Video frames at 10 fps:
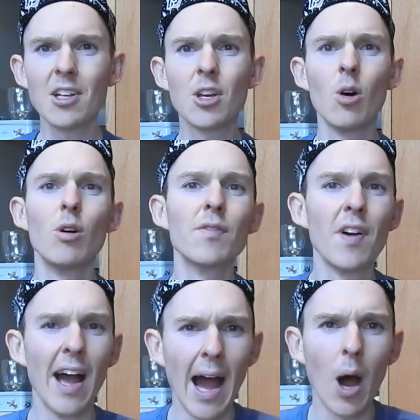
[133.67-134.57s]
I could go
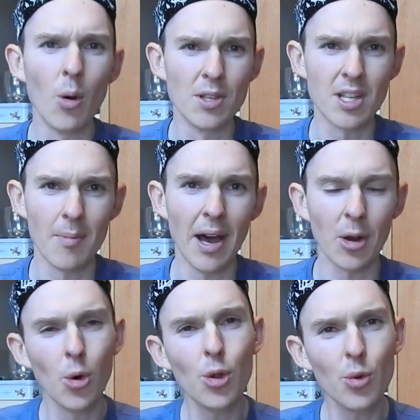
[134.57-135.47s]
on for hours
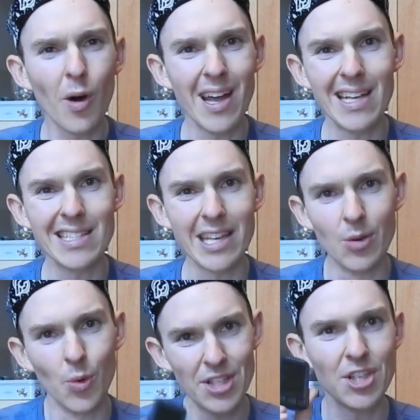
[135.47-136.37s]
about all the
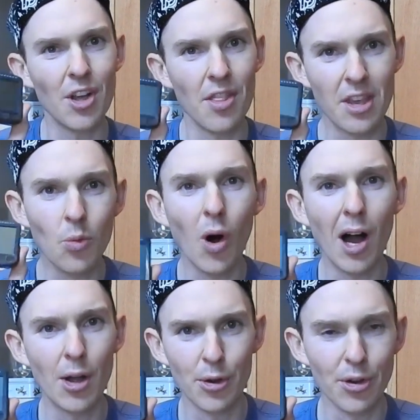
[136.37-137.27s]
ways in which the
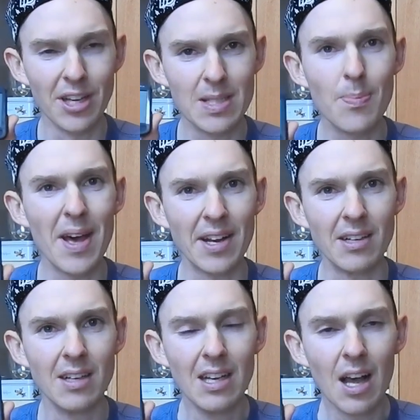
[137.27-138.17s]
Wahoo is
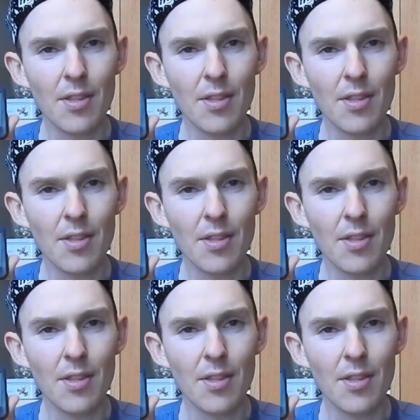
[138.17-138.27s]
better.